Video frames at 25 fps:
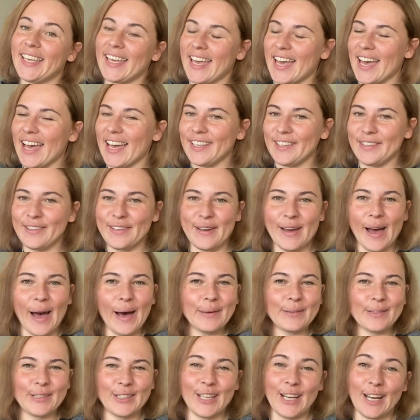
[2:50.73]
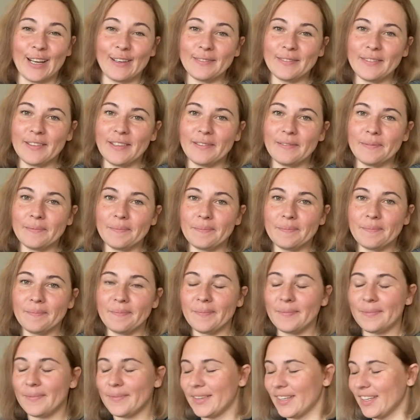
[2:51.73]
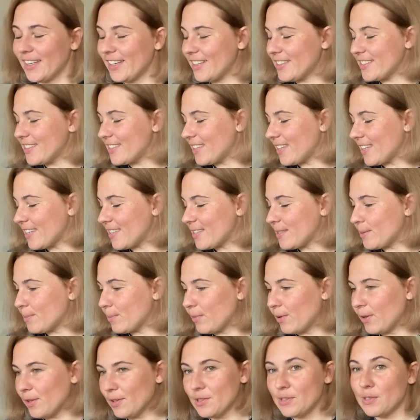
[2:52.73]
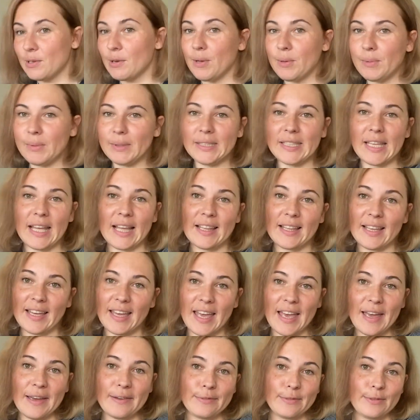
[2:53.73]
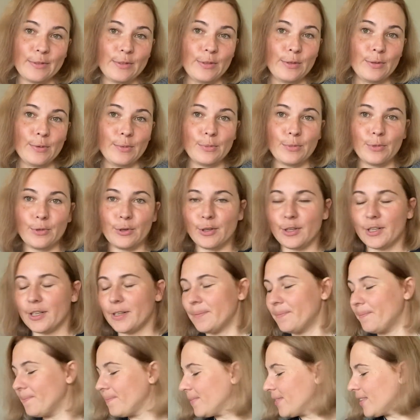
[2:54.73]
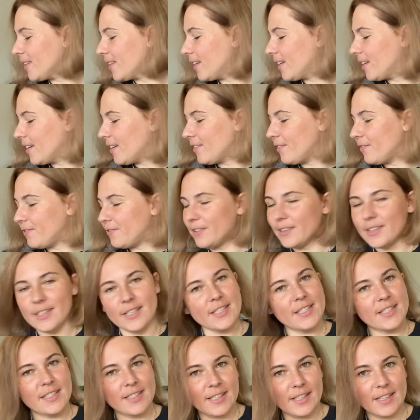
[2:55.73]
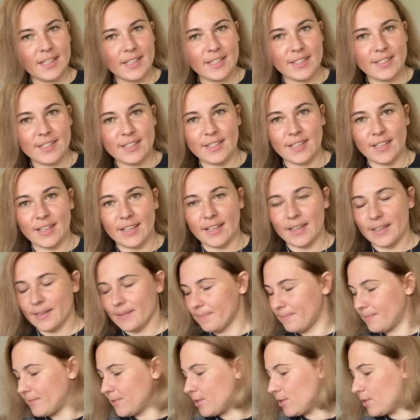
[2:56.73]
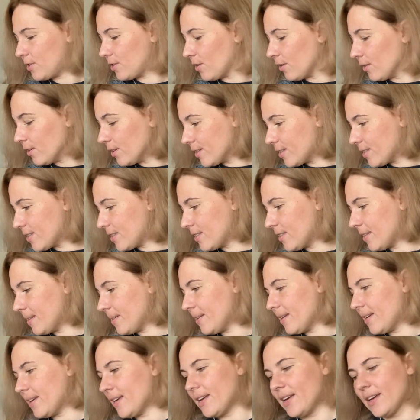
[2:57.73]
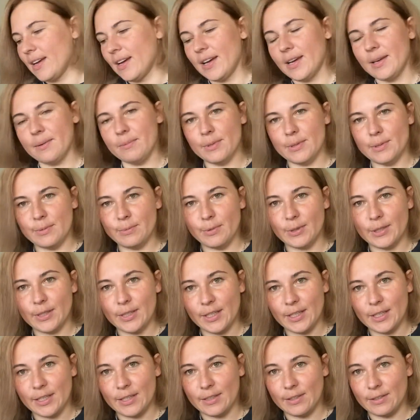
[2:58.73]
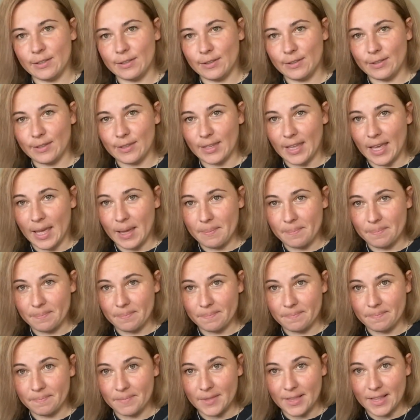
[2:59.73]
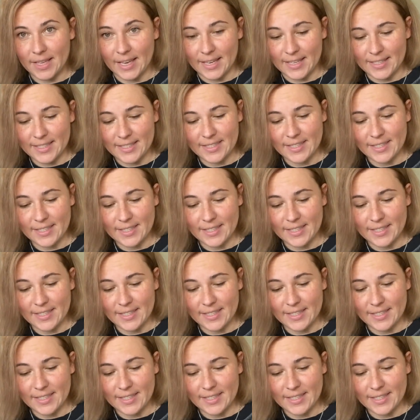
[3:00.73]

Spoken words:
I don't know how to count them because they're small, so I will tell I have two more. First, it's socks. I was working on them last